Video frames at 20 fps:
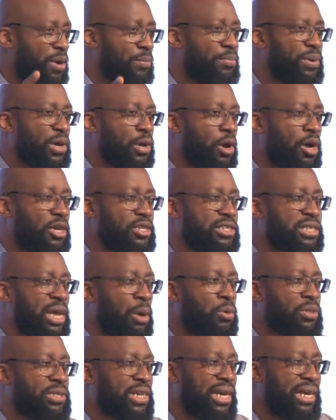because there
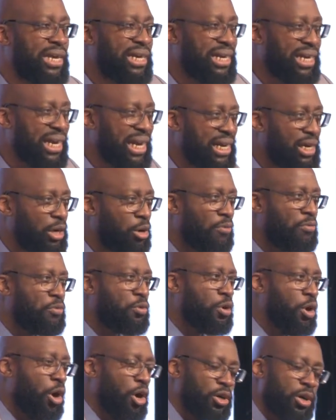was a leading of
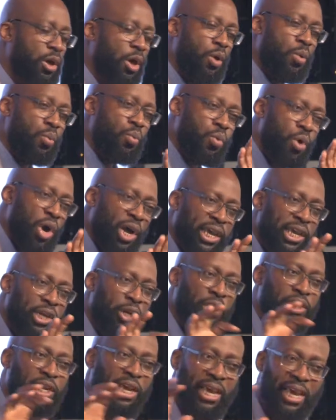God working
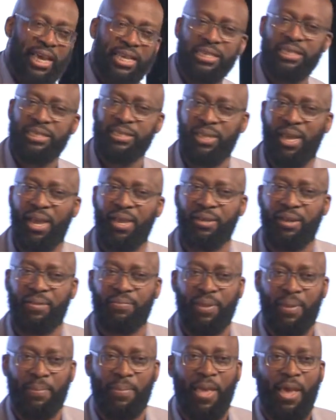on the inside of
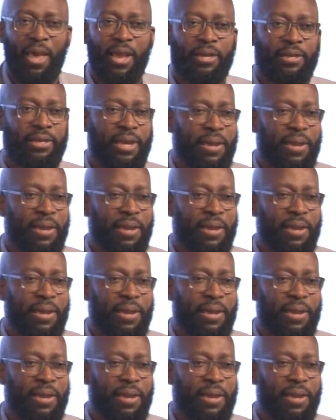them, they